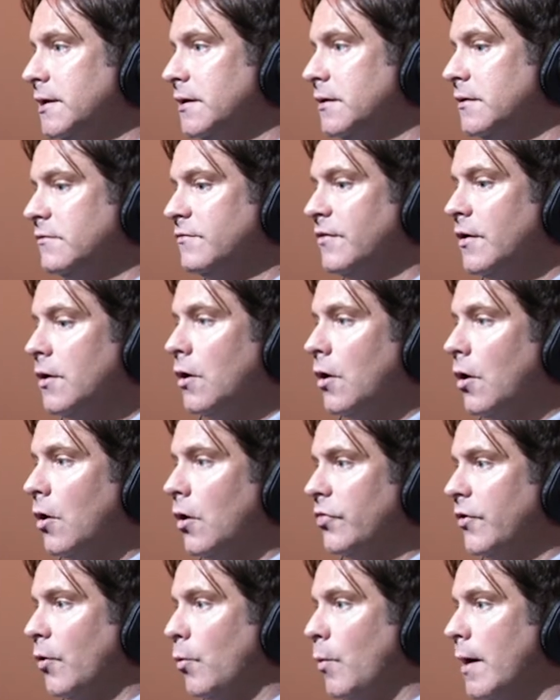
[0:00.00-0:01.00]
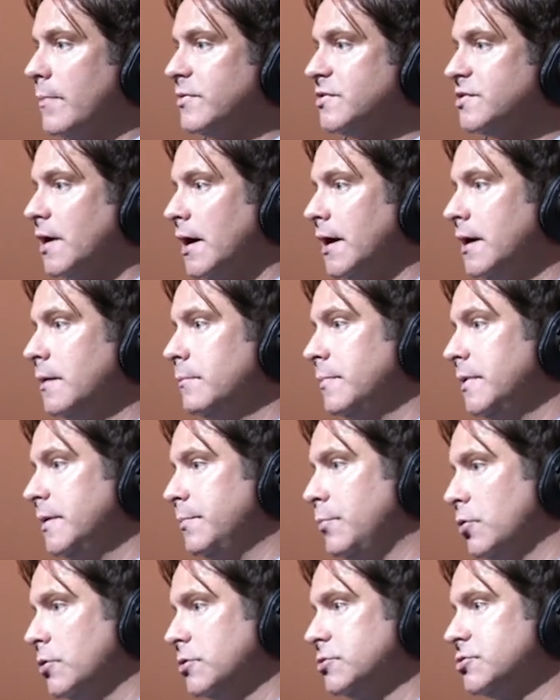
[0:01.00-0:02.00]
live on their website be
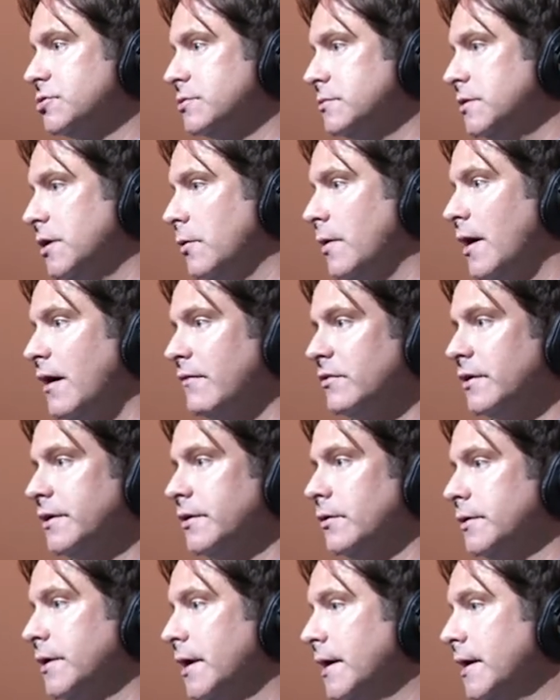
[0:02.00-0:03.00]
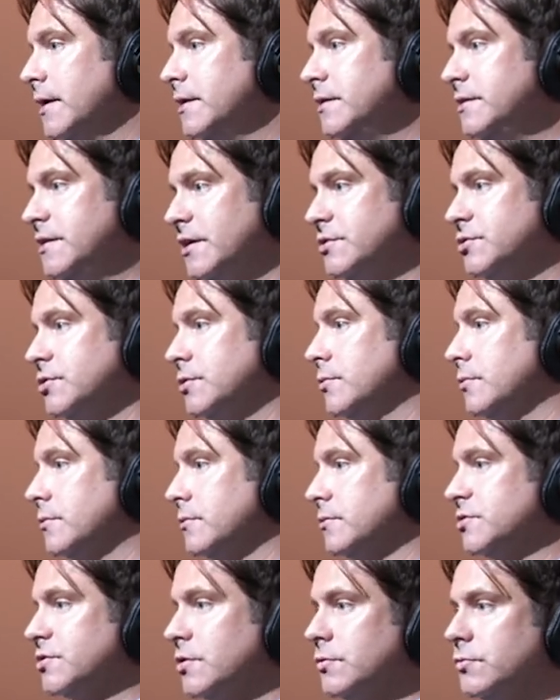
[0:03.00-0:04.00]
pushed you know heavily on right. digital
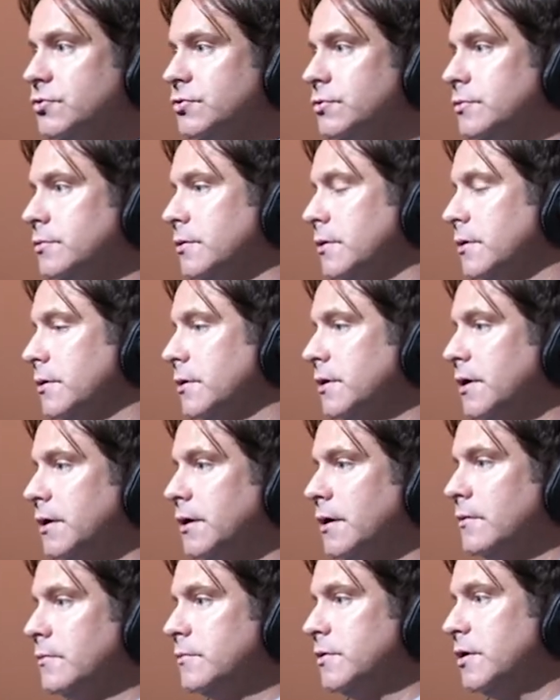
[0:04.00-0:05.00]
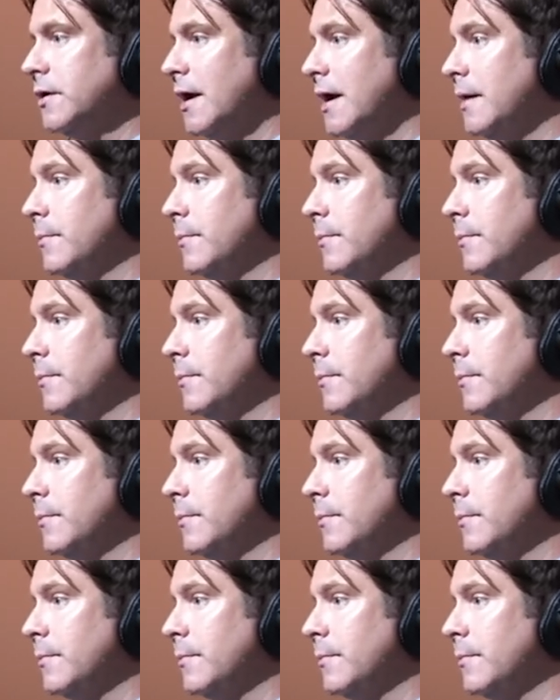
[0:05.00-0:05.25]
or social or you know you